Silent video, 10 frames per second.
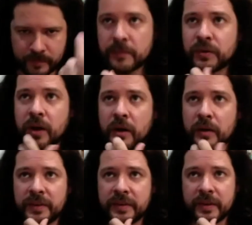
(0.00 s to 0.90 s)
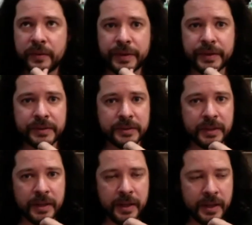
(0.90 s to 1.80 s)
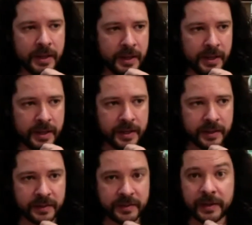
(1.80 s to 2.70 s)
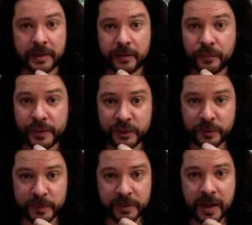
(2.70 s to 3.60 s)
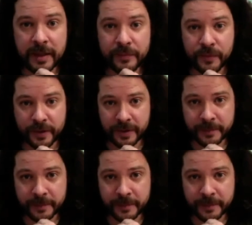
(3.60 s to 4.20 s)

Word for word: photography series in the city of Richmond, California.